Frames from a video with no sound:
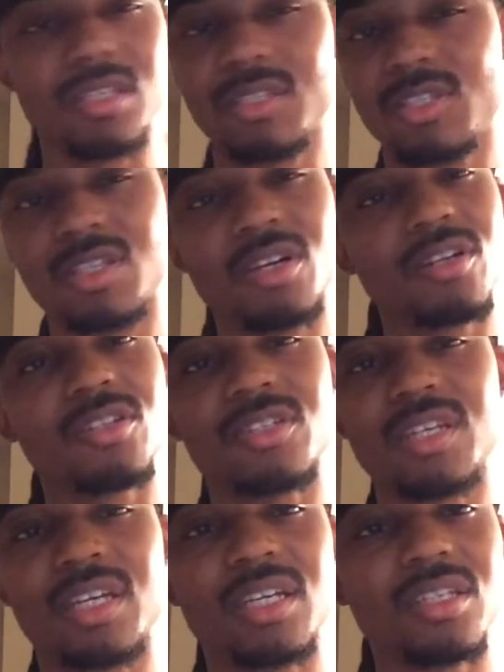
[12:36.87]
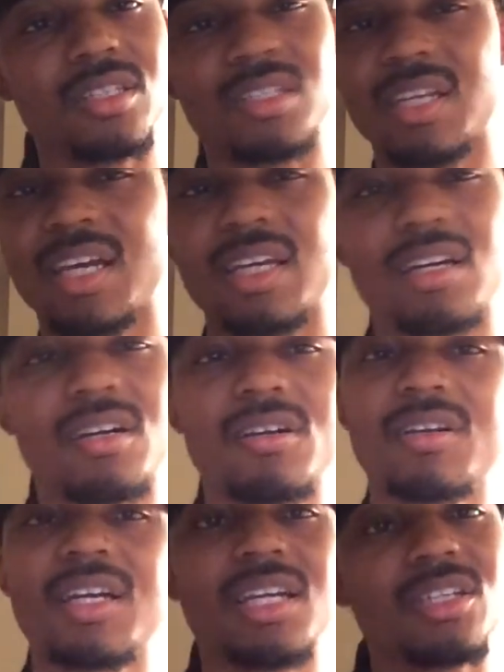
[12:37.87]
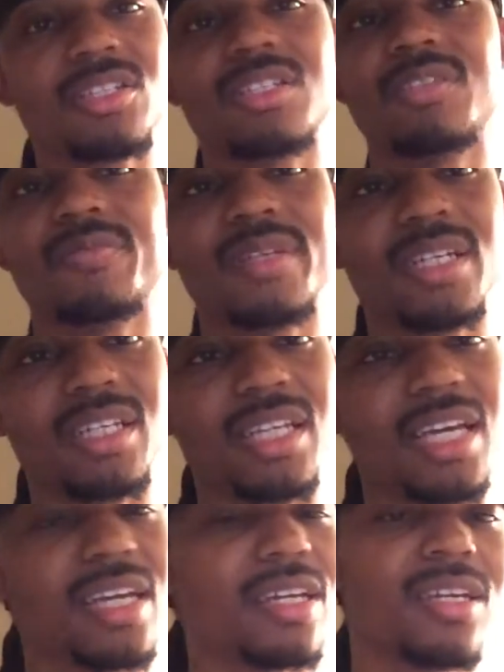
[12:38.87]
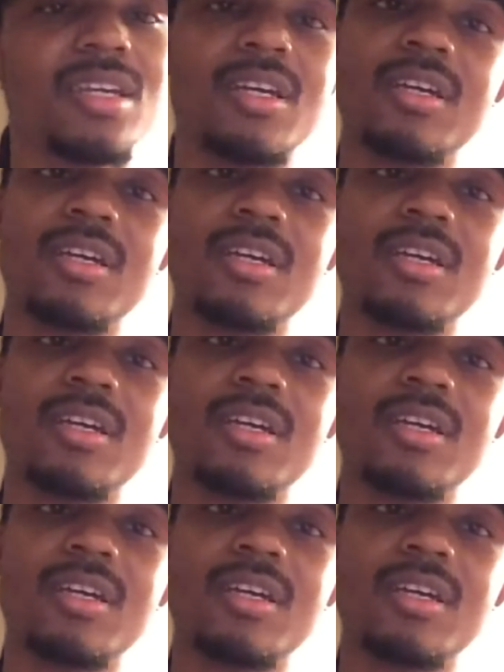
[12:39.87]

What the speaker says: Starter jackets, like all kind of shit, man. Like